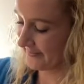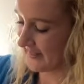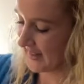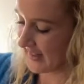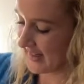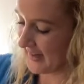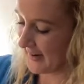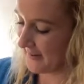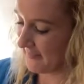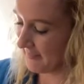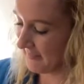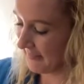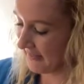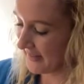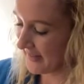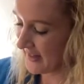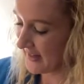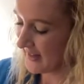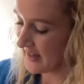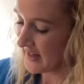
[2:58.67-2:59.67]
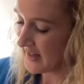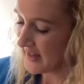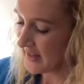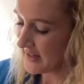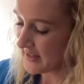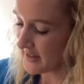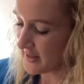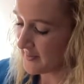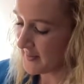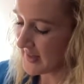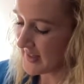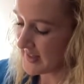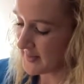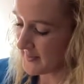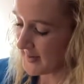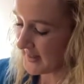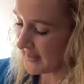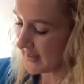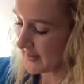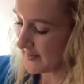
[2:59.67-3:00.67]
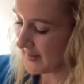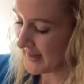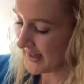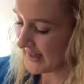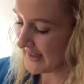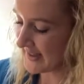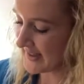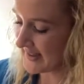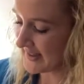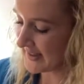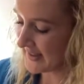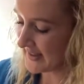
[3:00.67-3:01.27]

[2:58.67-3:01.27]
Yeah. So mix, mix, mix